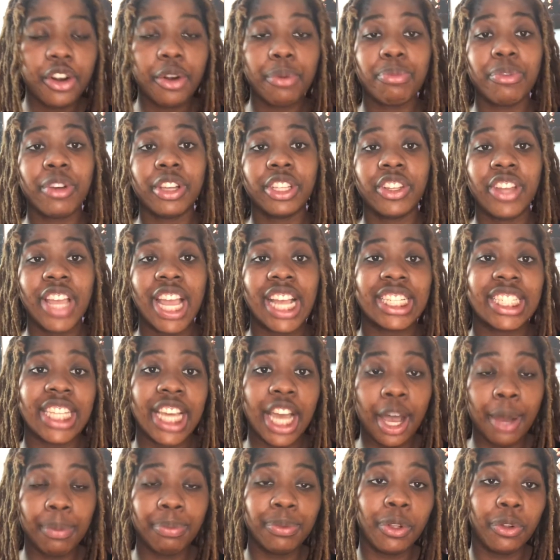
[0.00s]
brother had to
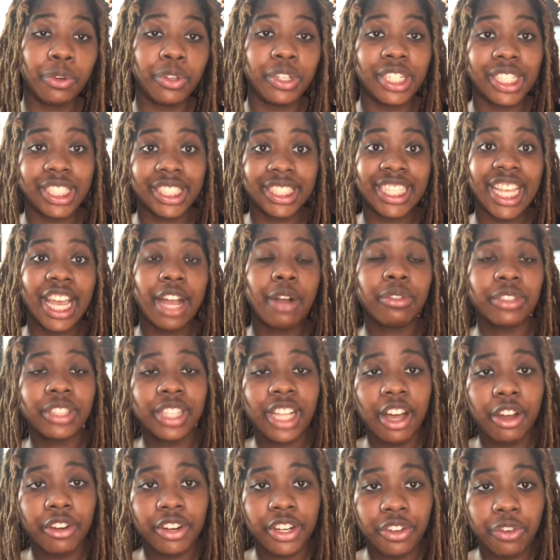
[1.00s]
upload it to
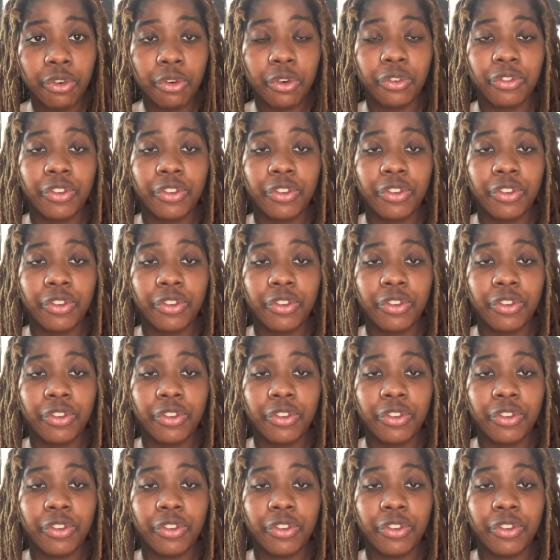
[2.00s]
SoundCloud in order